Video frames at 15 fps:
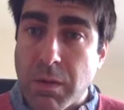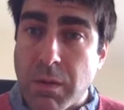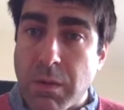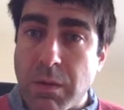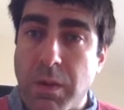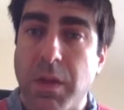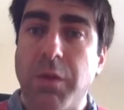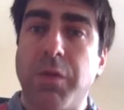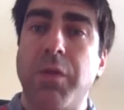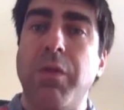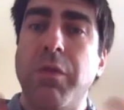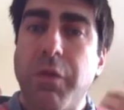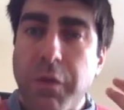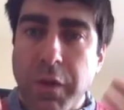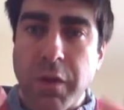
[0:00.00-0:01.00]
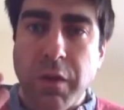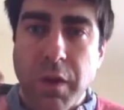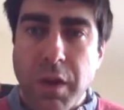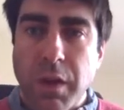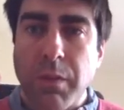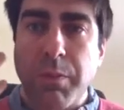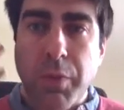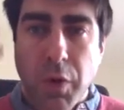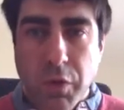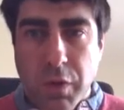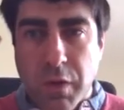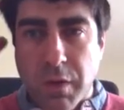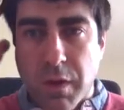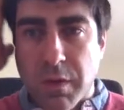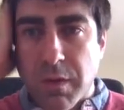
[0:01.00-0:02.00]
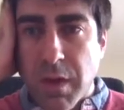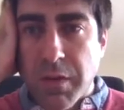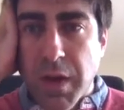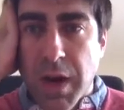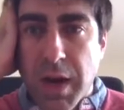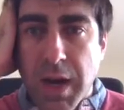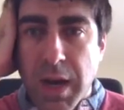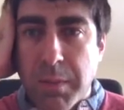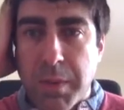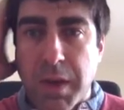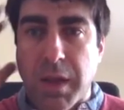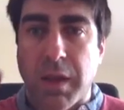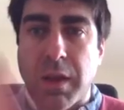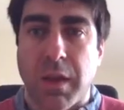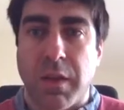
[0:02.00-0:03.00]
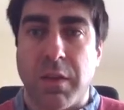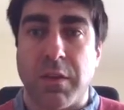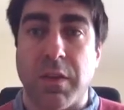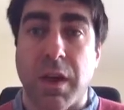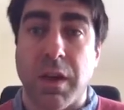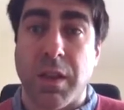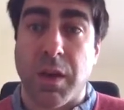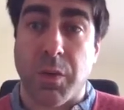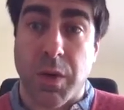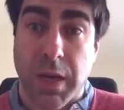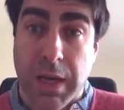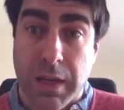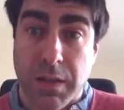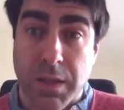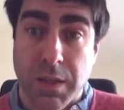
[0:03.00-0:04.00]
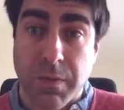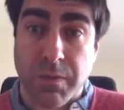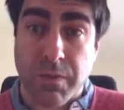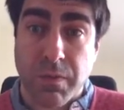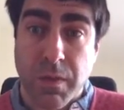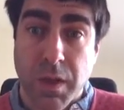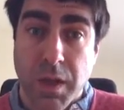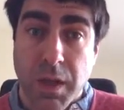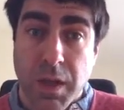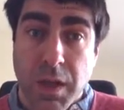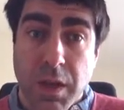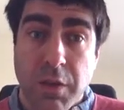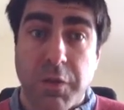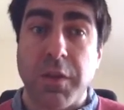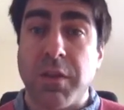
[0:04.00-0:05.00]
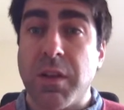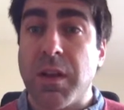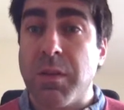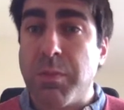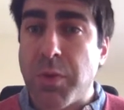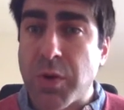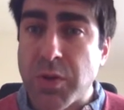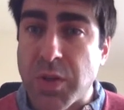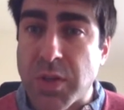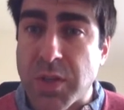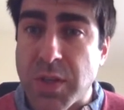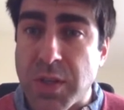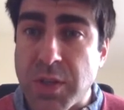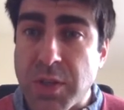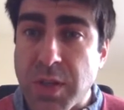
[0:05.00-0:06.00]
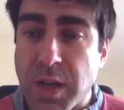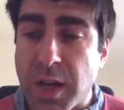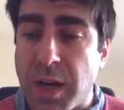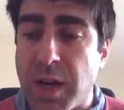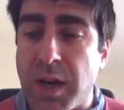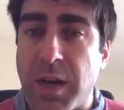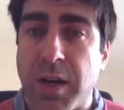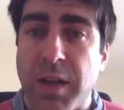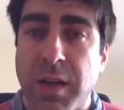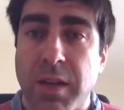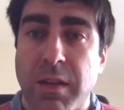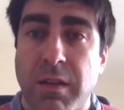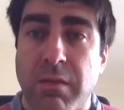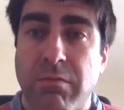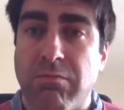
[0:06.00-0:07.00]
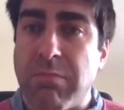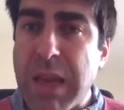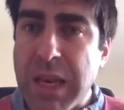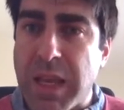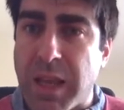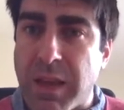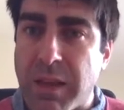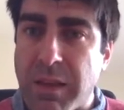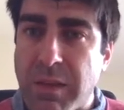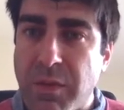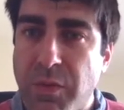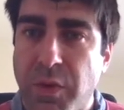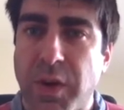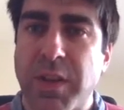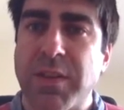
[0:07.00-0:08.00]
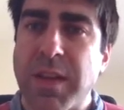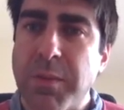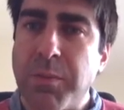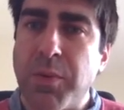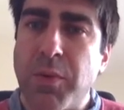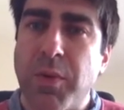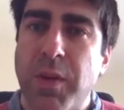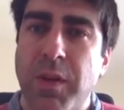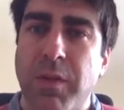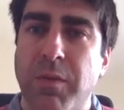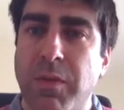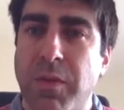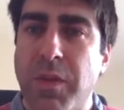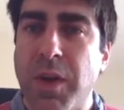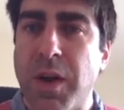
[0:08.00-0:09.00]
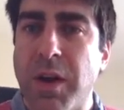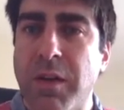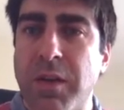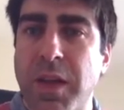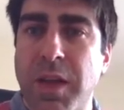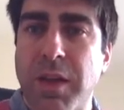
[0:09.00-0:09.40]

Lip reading: different physical processes that are happening inside our heads. Physical processes are many. For example, there are